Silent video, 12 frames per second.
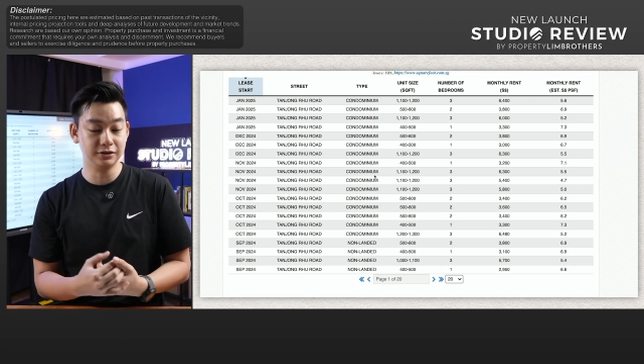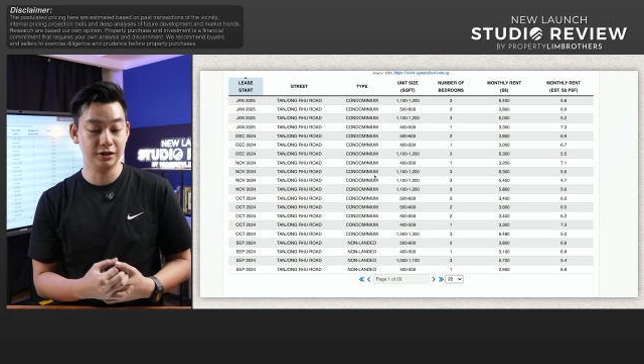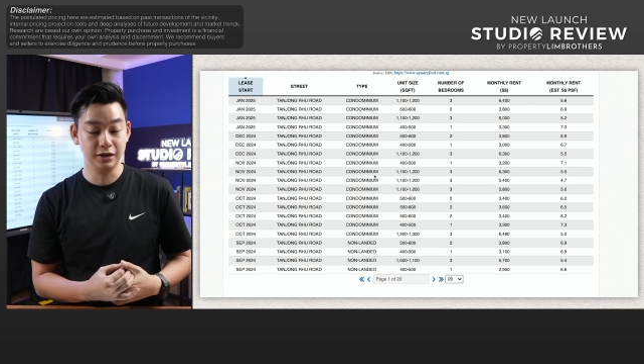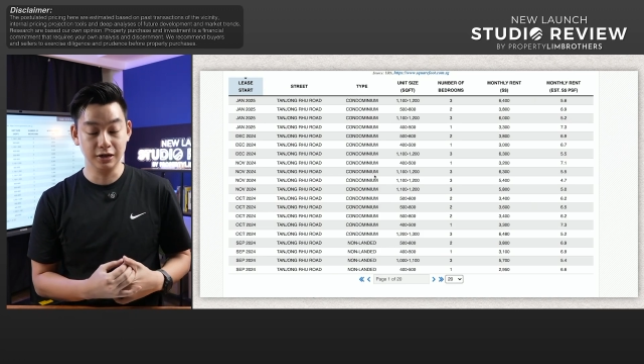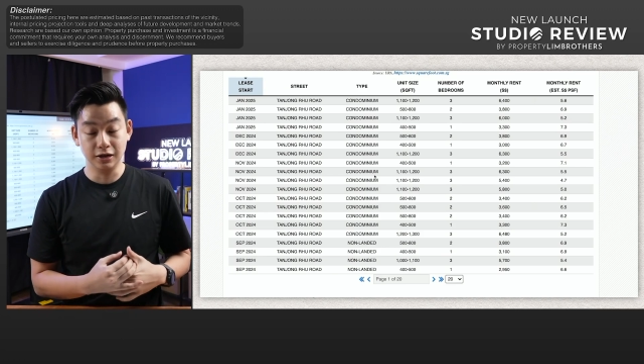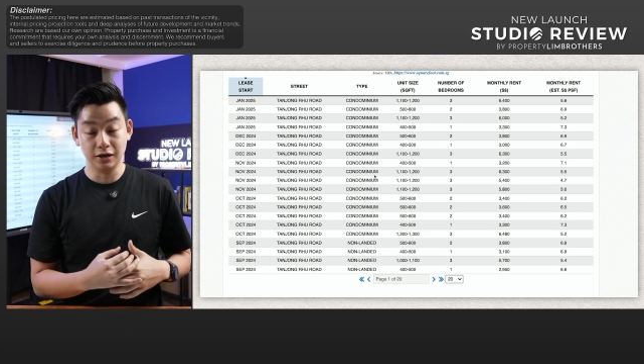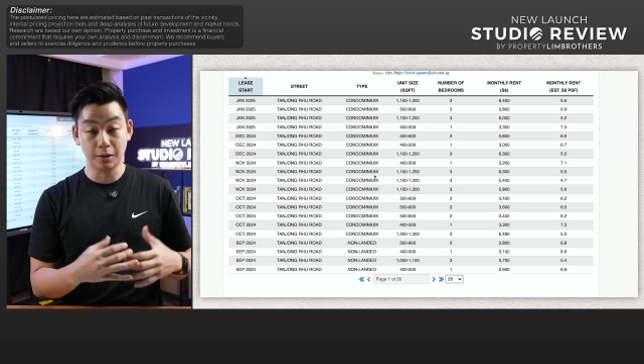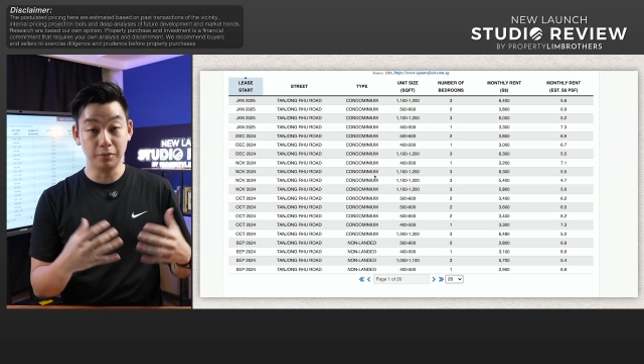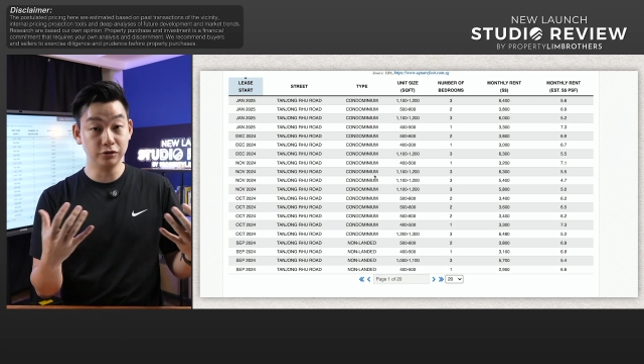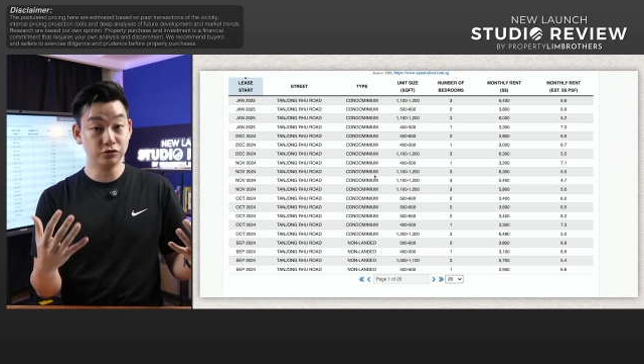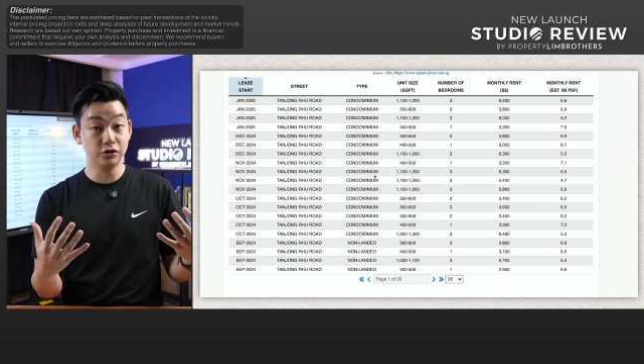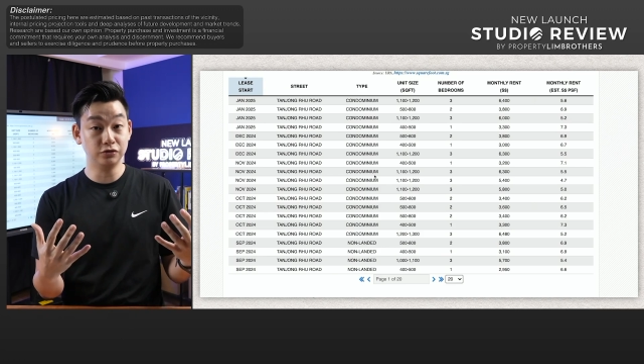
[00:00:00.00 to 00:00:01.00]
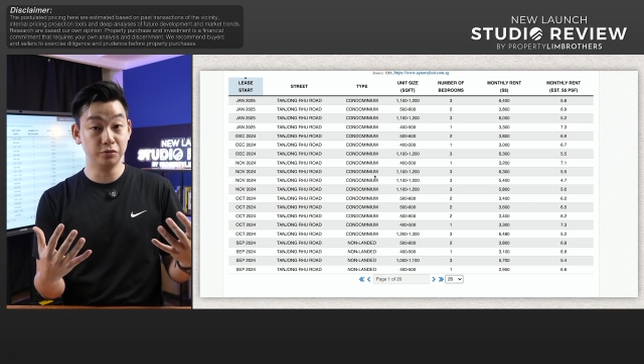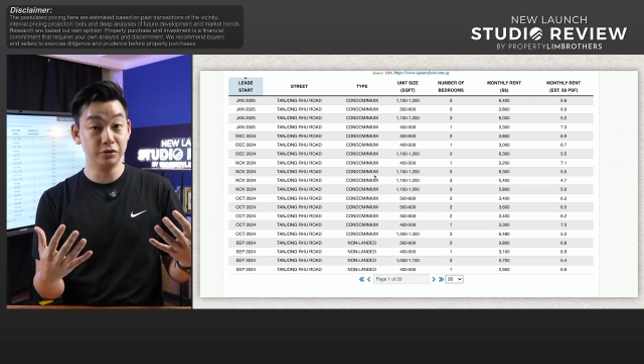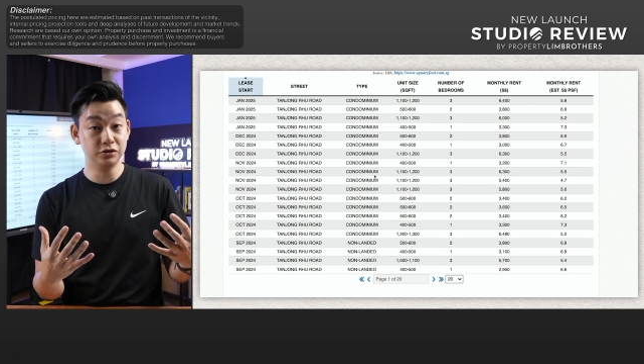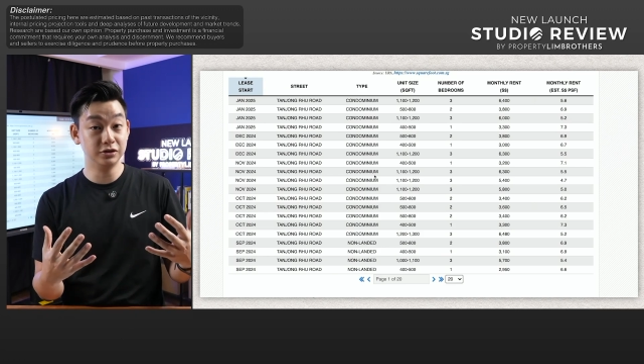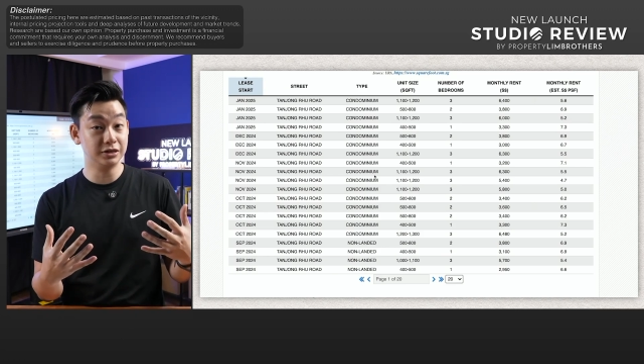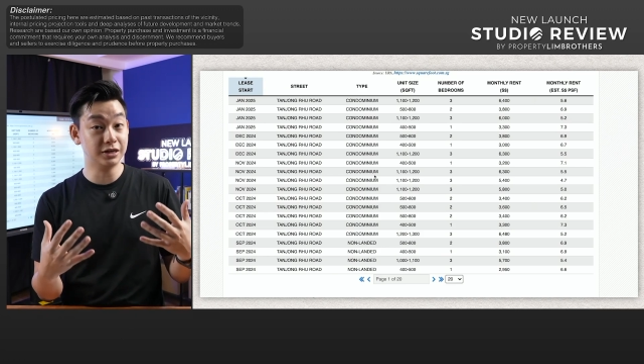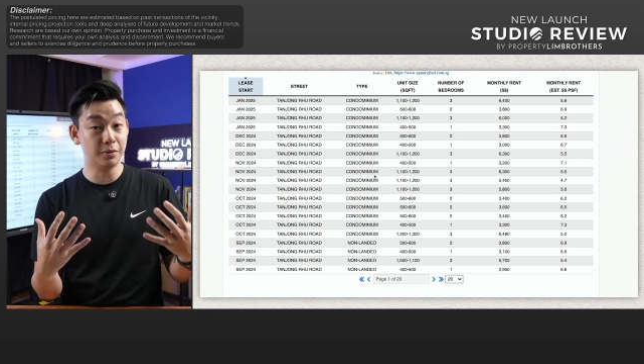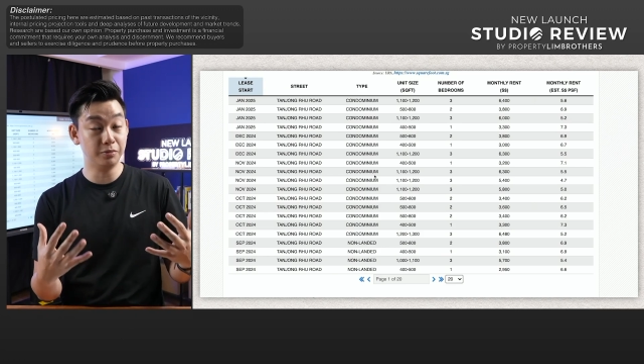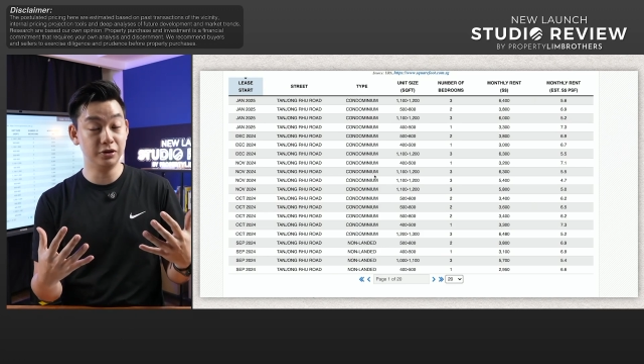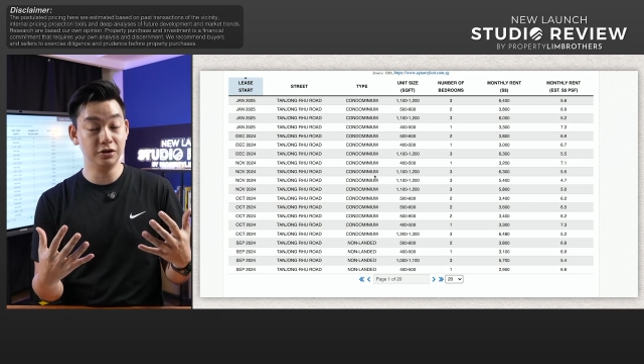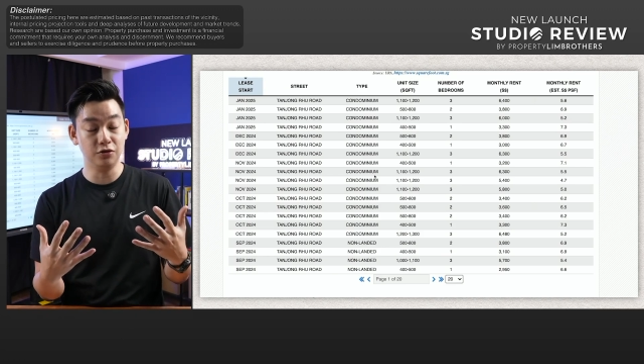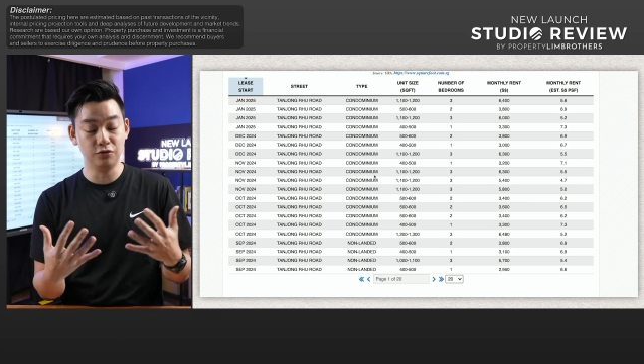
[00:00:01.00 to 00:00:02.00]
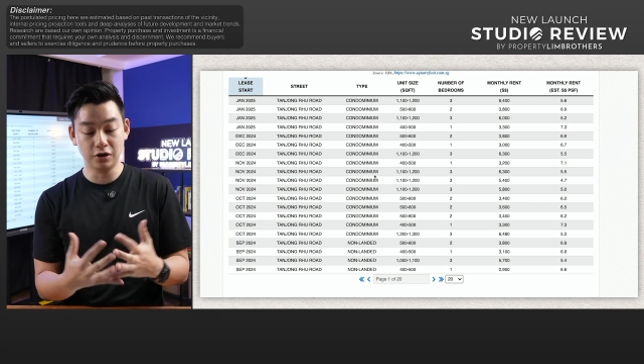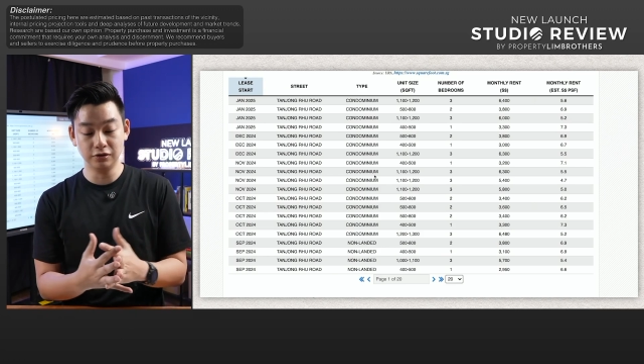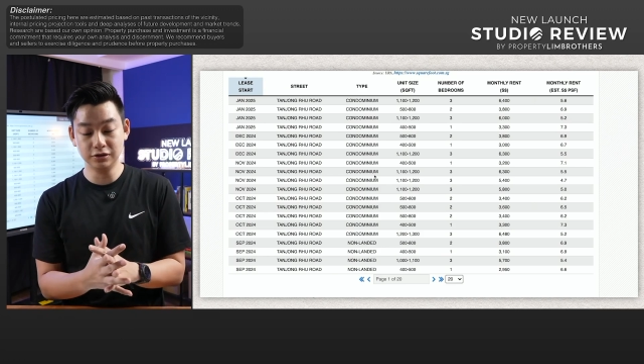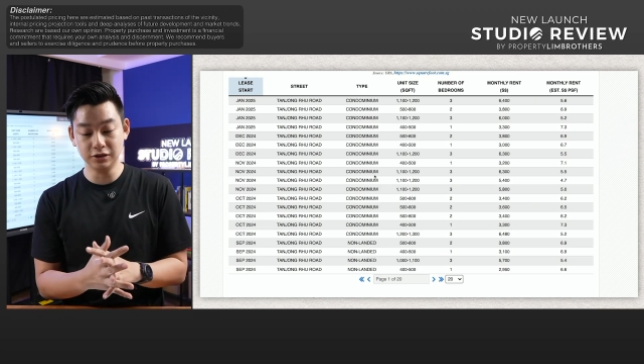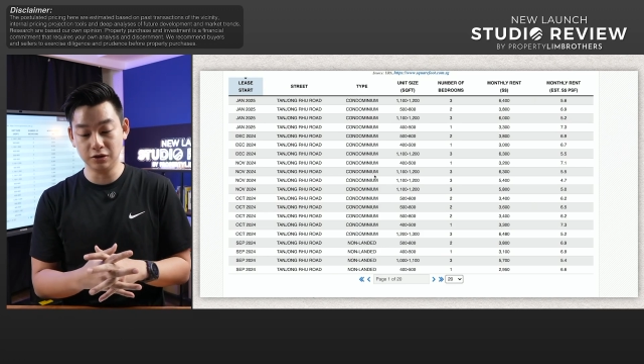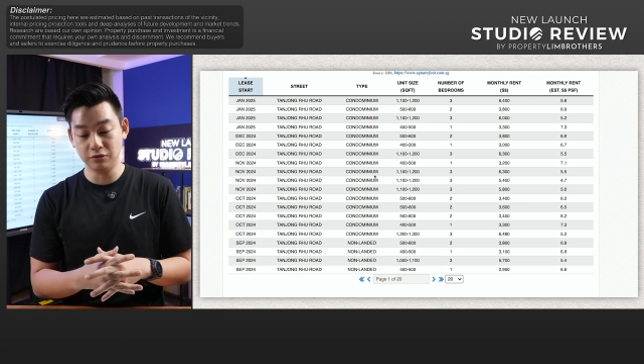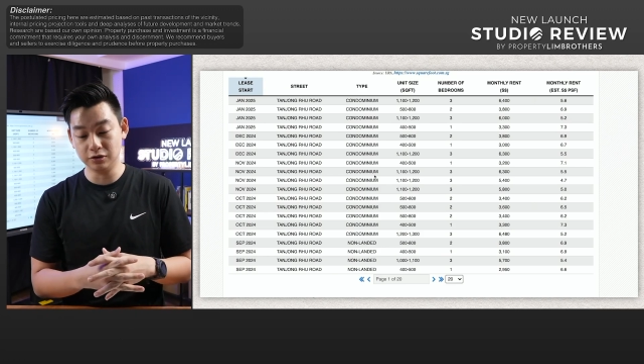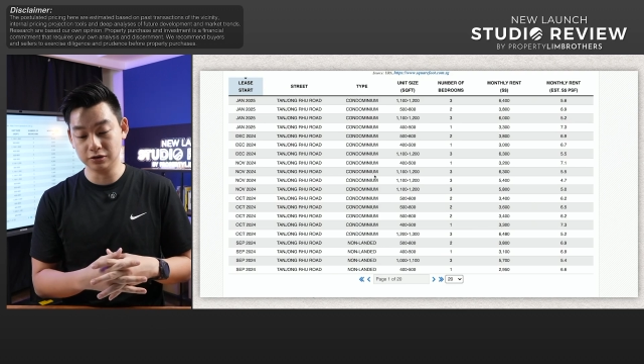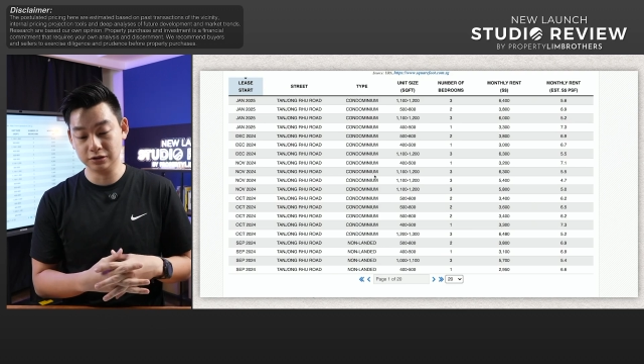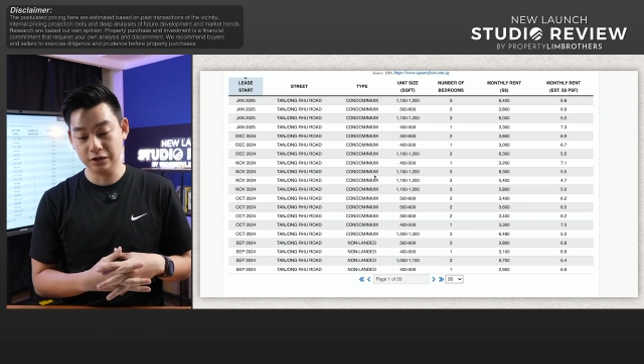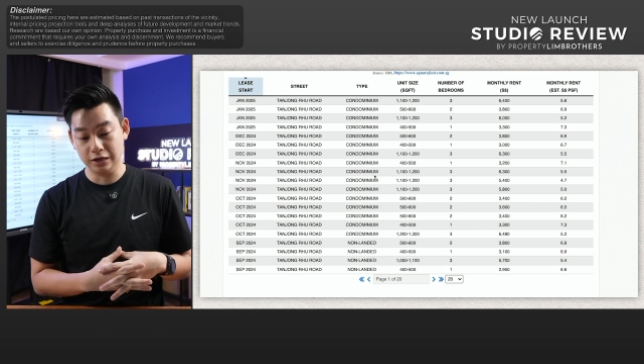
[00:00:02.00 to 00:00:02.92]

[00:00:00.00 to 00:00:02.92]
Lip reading: A couple of transformation that's happening around these areas.